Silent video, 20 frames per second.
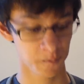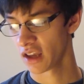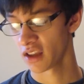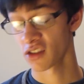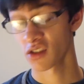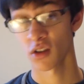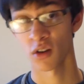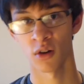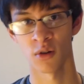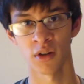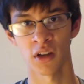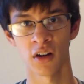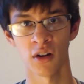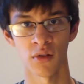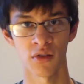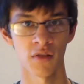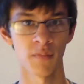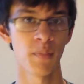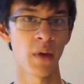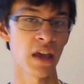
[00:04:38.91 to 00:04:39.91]
And so, you know,
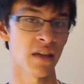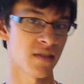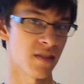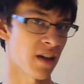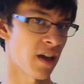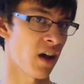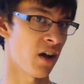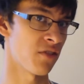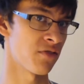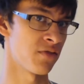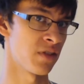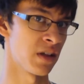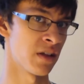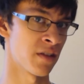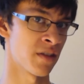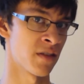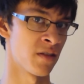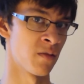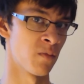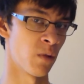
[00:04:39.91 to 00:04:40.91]
some basic
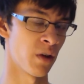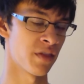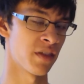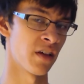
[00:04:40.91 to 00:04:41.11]
outfits and what